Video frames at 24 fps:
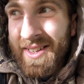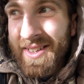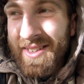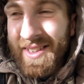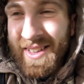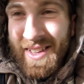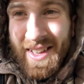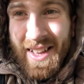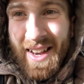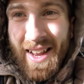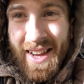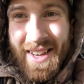They
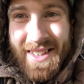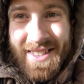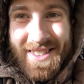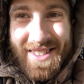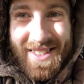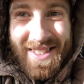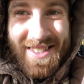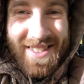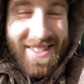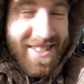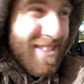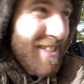can
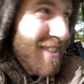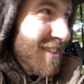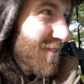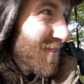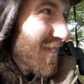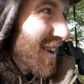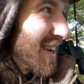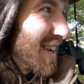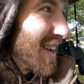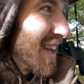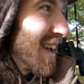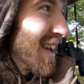actually see
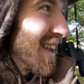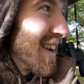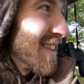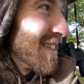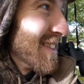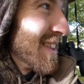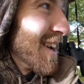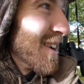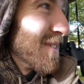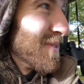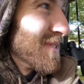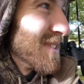my dad on
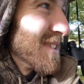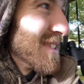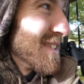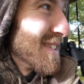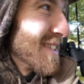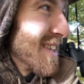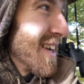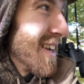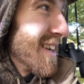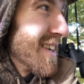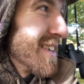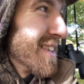the opposite
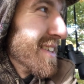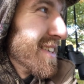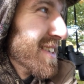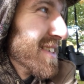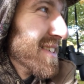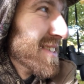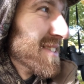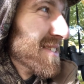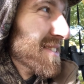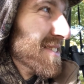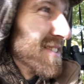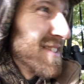side,
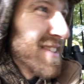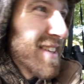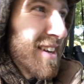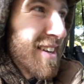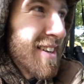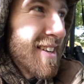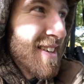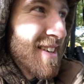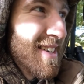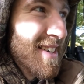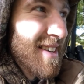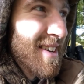so it's kind
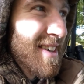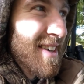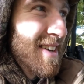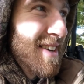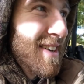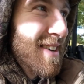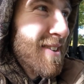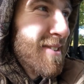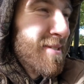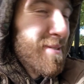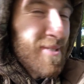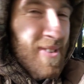of
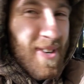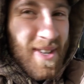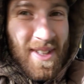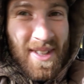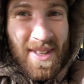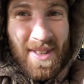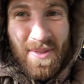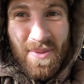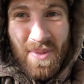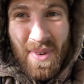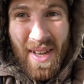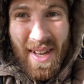
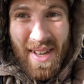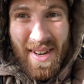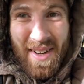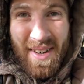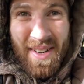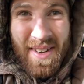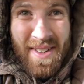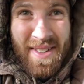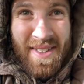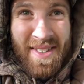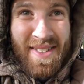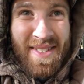funny. We had a
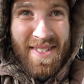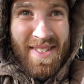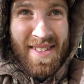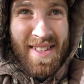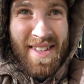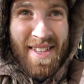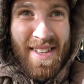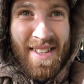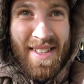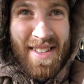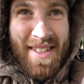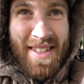hunt
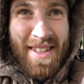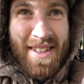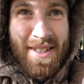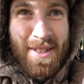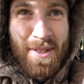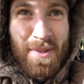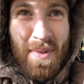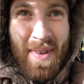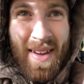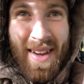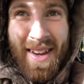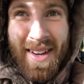years
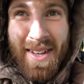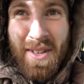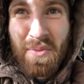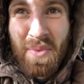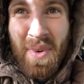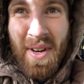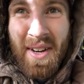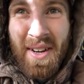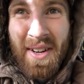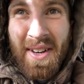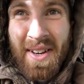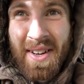back
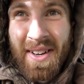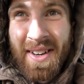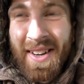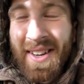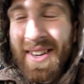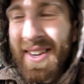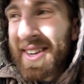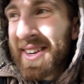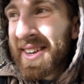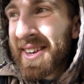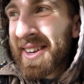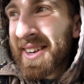where
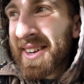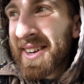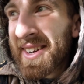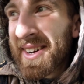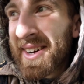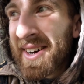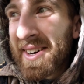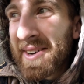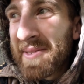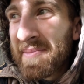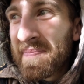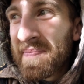
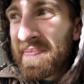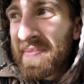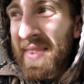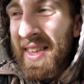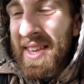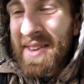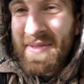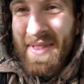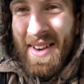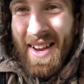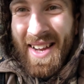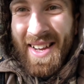
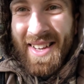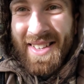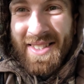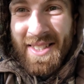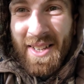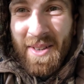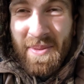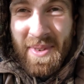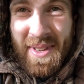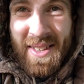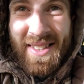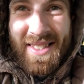him and I ended
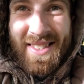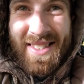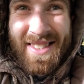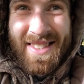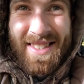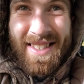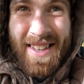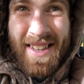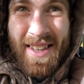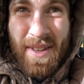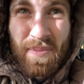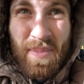up
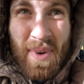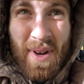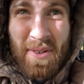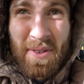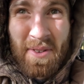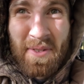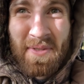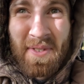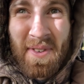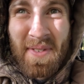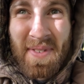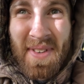sitting probably
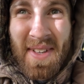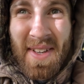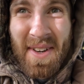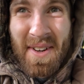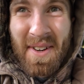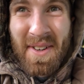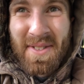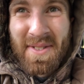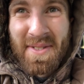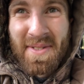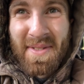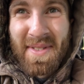50
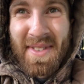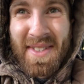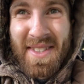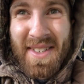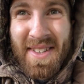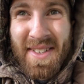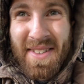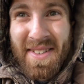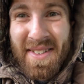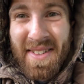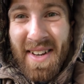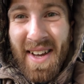yards from each
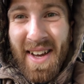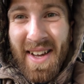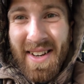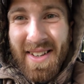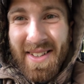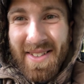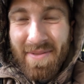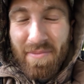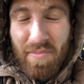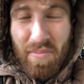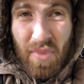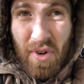other, not
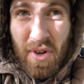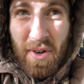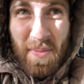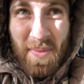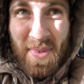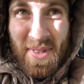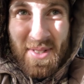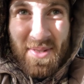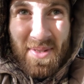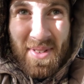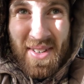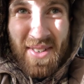on
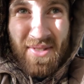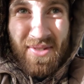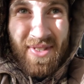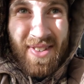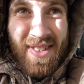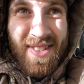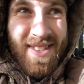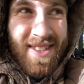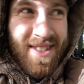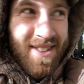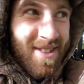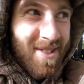purpose. We didn't
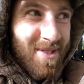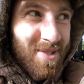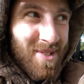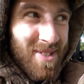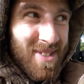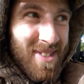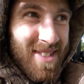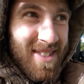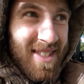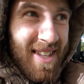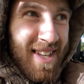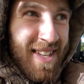realize how close
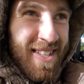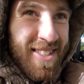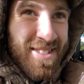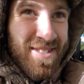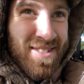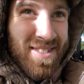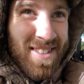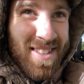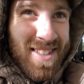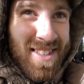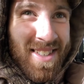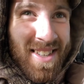the stands
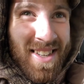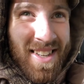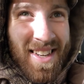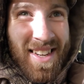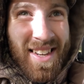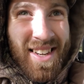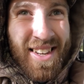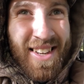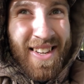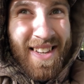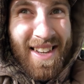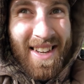were,
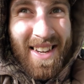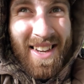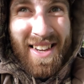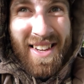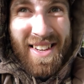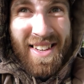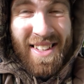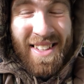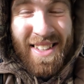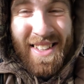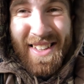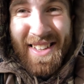
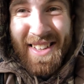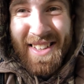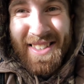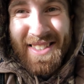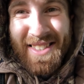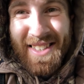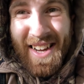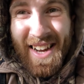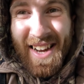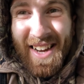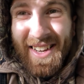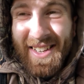and he
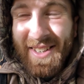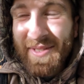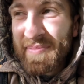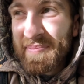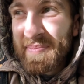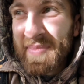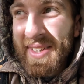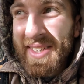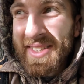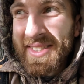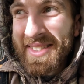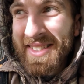shot
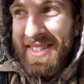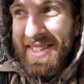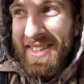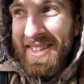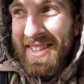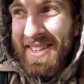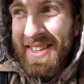and missed